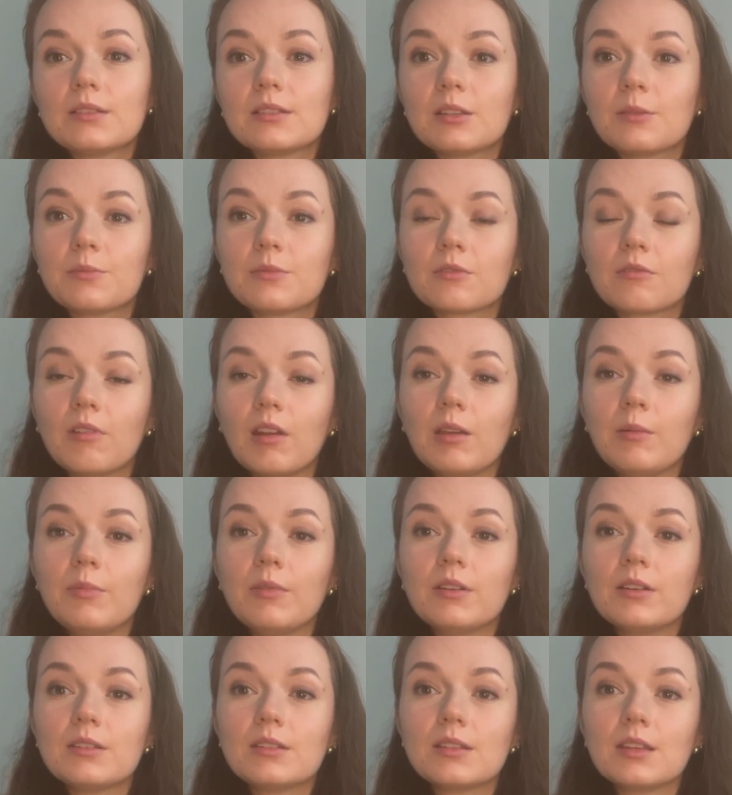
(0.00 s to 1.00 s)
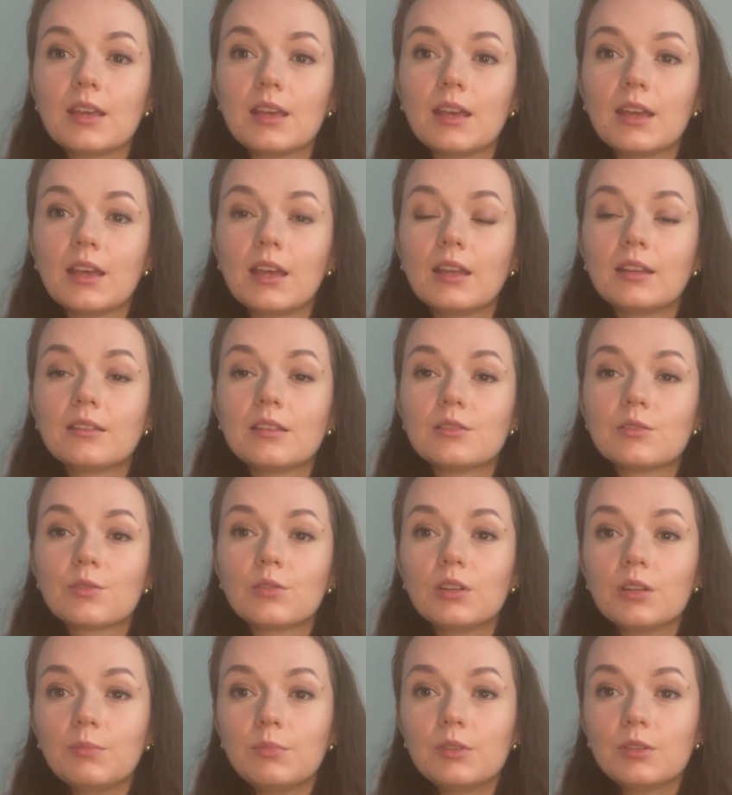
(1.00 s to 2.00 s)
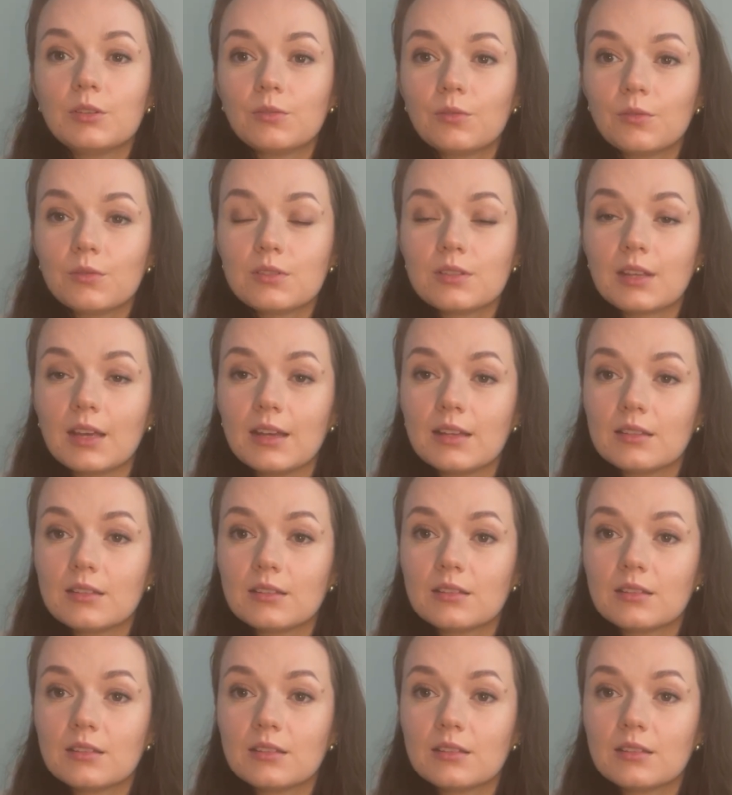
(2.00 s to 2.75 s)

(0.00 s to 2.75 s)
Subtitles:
subscribers, and it's gonna be 2 sets.